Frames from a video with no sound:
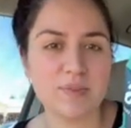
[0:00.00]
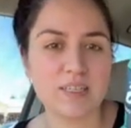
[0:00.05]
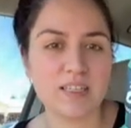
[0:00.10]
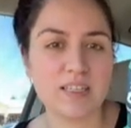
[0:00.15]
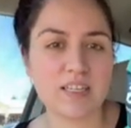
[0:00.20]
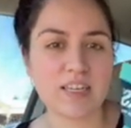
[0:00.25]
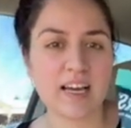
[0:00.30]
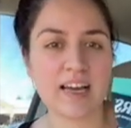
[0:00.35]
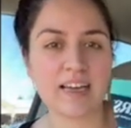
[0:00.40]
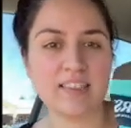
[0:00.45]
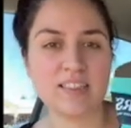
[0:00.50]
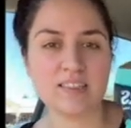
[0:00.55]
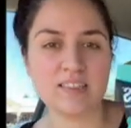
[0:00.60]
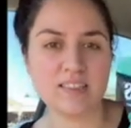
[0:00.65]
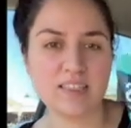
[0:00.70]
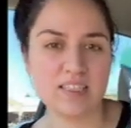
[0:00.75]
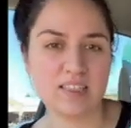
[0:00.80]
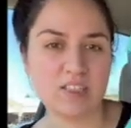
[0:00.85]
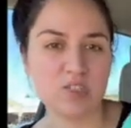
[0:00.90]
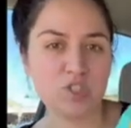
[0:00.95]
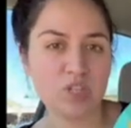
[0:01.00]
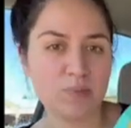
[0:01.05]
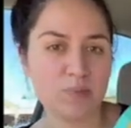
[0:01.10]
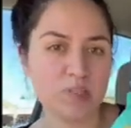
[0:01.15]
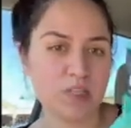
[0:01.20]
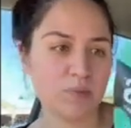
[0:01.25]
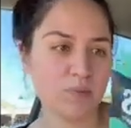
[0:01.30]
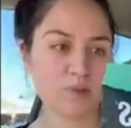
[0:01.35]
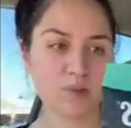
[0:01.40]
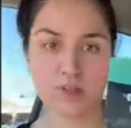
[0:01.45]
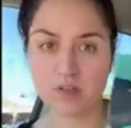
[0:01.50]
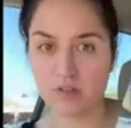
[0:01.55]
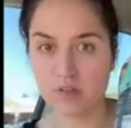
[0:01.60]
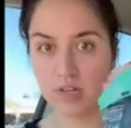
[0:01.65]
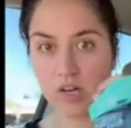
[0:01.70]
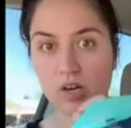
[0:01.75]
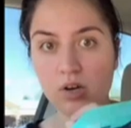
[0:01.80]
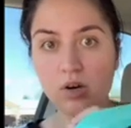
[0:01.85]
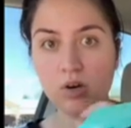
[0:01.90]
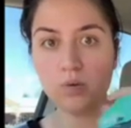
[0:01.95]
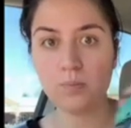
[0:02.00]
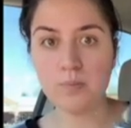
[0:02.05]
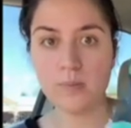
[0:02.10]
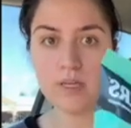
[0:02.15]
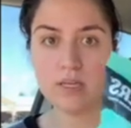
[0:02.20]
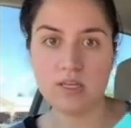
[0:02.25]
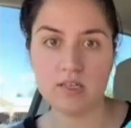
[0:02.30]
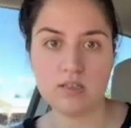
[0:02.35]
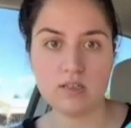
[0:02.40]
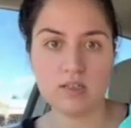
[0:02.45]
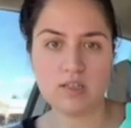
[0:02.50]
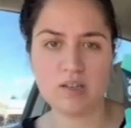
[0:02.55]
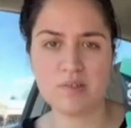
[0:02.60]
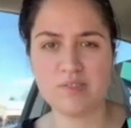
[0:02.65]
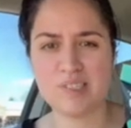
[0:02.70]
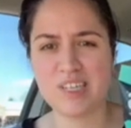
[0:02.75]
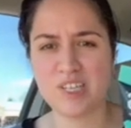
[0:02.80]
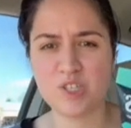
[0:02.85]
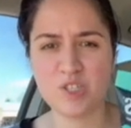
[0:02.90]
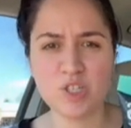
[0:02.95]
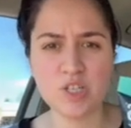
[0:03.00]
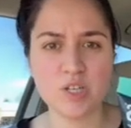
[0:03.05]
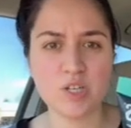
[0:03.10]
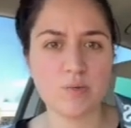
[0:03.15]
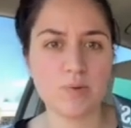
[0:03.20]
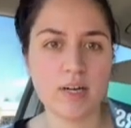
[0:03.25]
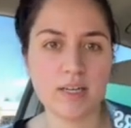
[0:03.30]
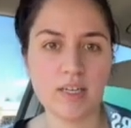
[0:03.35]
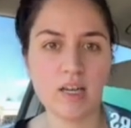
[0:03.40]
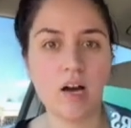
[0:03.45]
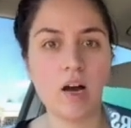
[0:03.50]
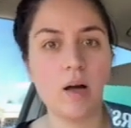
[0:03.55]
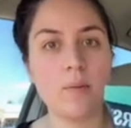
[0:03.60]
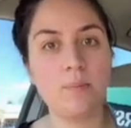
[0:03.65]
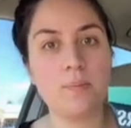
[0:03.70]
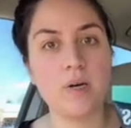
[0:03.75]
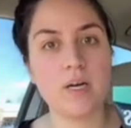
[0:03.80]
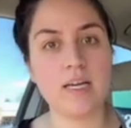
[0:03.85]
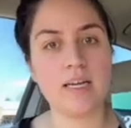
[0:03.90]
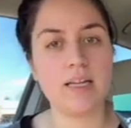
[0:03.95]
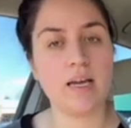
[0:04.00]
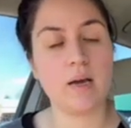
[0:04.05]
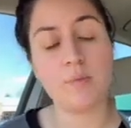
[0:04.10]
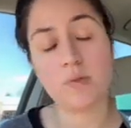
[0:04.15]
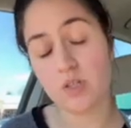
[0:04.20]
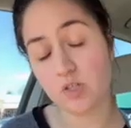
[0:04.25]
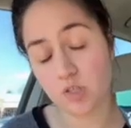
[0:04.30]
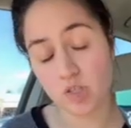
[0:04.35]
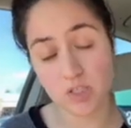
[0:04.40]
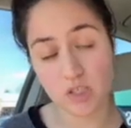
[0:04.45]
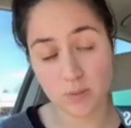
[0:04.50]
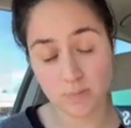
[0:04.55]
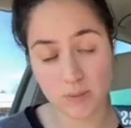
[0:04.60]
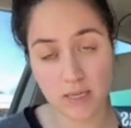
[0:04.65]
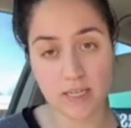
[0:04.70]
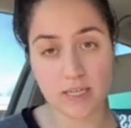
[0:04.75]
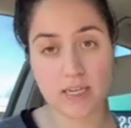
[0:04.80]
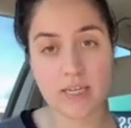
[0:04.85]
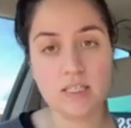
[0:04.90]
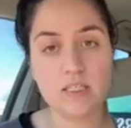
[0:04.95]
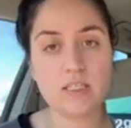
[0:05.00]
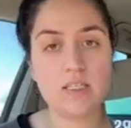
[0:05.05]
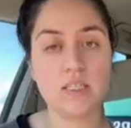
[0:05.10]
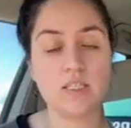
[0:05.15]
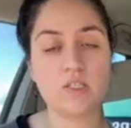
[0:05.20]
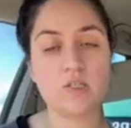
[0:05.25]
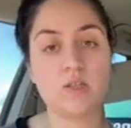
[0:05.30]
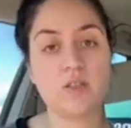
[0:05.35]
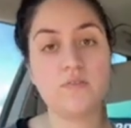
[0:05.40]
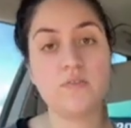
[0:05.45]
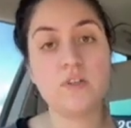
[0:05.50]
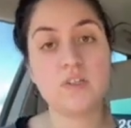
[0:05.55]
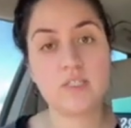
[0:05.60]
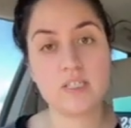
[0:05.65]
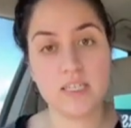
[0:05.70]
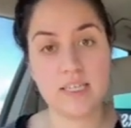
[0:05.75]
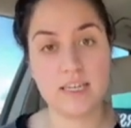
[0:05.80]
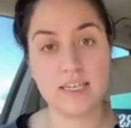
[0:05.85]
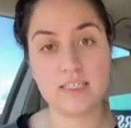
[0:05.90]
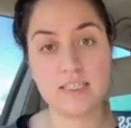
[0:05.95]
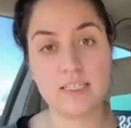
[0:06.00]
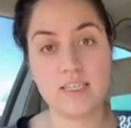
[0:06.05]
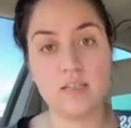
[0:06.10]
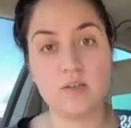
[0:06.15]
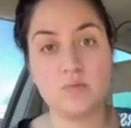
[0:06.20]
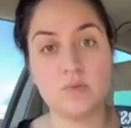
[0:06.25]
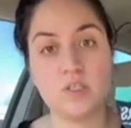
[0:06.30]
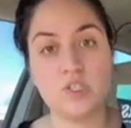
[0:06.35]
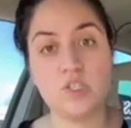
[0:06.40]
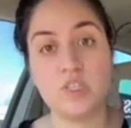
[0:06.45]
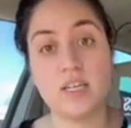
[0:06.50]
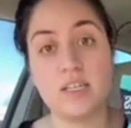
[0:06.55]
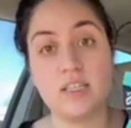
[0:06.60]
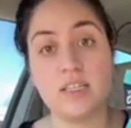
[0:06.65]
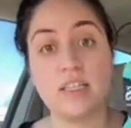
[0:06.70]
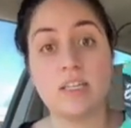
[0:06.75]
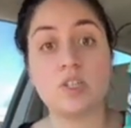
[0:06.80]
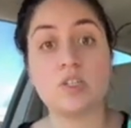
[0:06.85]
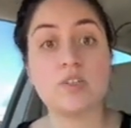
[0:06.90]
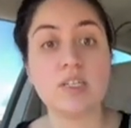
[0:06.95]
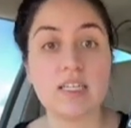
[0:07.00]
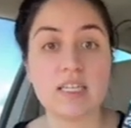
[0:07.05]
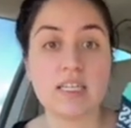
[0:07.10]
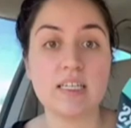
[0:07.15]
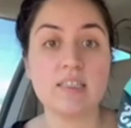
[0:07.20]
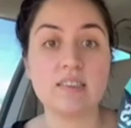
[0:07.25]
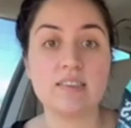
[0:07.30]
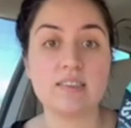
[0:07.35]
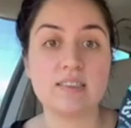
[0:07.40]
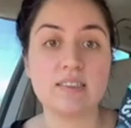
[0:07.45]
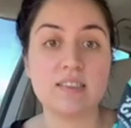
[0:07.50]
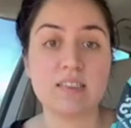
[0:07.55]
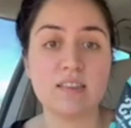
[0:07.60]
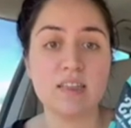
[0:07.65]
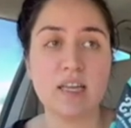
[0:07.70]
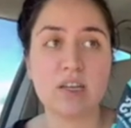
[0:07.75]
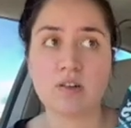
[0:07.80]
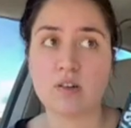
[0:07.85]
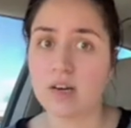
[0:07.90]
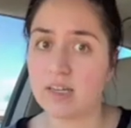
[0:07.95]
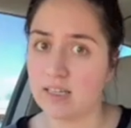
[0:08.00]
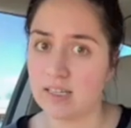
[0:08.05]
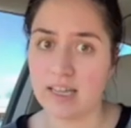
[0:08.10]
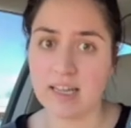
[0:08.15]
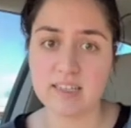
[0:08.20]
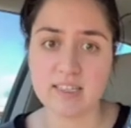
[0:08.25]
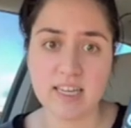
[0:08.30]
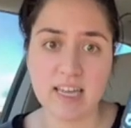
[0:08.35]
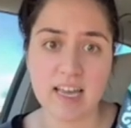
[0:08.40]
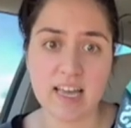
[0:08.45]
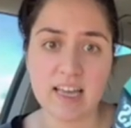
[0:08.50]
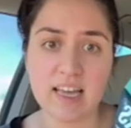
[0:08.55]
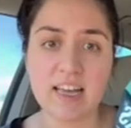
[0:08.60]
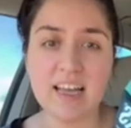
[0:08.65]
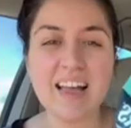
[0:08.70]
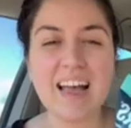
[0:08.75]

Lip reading: The guy didn't need the chips anymore, they're not opened. And I was like, sure, why not? But I'm allergic to peanuts, and so the first thing I did was check the ingredients later on in that day.